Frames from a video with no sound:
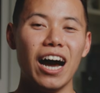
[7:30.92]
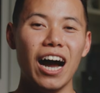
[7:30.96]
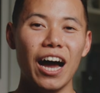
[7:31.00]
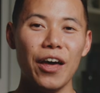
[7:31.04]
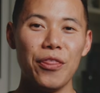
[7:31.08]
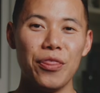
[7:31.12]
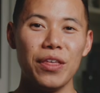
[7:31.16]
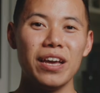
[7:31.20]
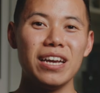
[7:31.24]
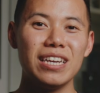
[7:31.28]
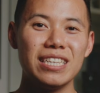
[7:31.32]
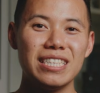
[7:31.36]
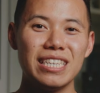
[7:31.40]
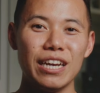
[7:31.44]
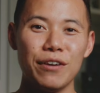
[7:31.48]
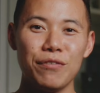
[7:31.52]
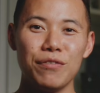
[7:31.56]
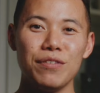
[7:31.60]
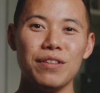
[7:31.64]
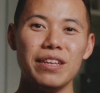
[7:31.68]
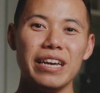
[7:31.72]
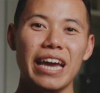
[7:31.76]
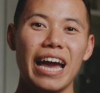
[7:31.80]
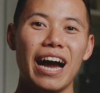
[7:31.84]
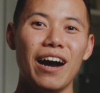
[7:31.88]
I think
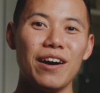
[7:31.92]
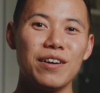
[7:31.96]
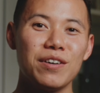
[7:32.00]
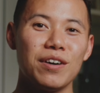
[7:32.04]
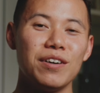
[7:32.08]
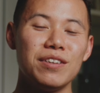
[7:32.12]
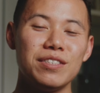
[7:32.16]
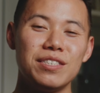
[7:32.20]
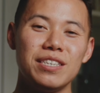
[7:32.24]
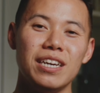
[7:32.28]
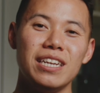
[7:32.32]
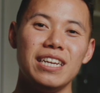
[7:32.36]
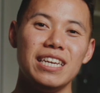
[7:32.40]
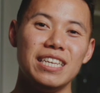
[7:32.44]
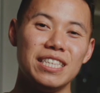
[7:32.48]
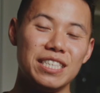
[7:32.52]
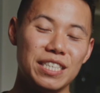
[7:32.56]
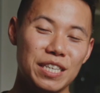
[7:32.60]
definitely our content is